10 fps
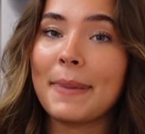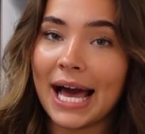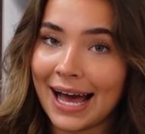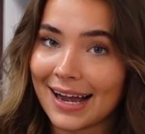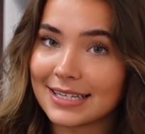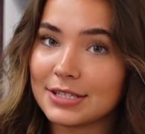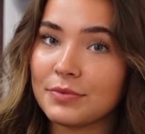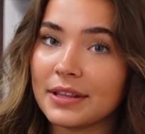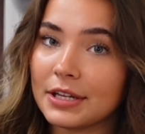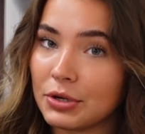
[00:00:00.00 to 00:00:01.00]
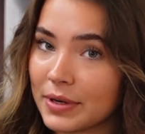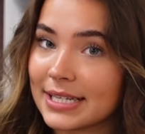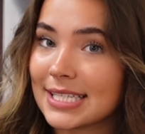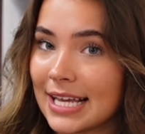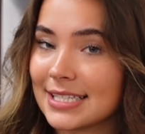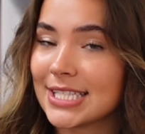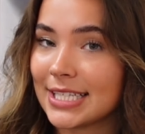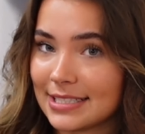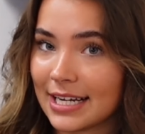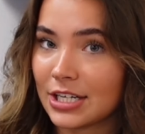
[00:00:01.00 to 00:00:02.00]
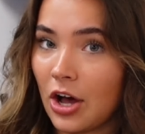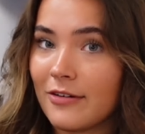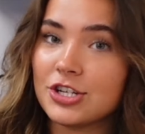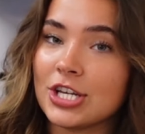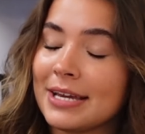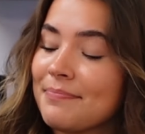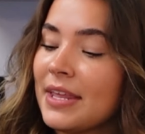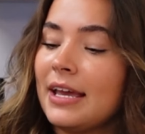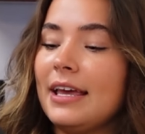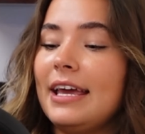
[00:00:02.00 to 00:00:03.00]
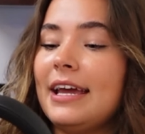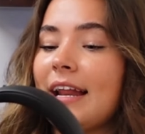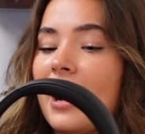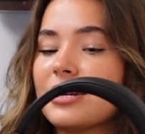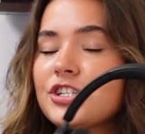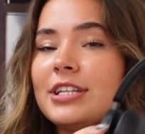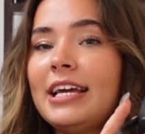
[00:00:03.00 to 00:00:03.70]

packed with noise canceling technology. It actually